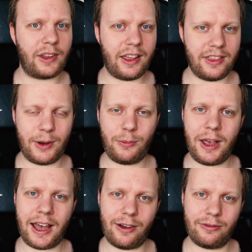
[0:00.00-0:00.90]
And then we
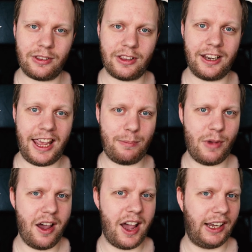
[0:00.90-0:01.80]
have the name
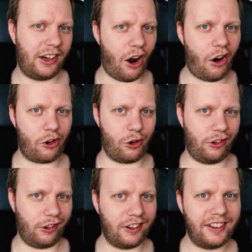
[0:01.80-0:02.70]

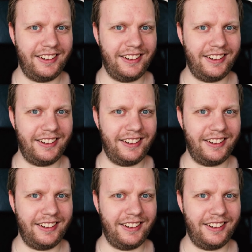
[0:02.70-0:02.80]
Carl.